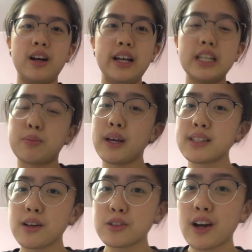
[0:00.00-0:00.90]
his
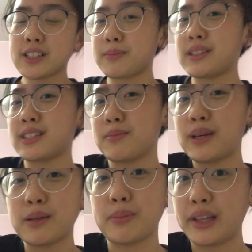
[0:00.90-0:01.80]
playstyle is toxic, but it doesn't
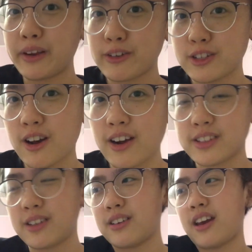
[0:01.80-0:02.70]
mean the player is
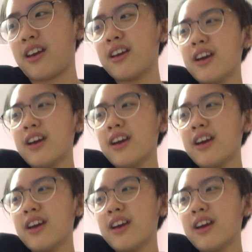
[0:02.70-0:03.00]
toxic, okay?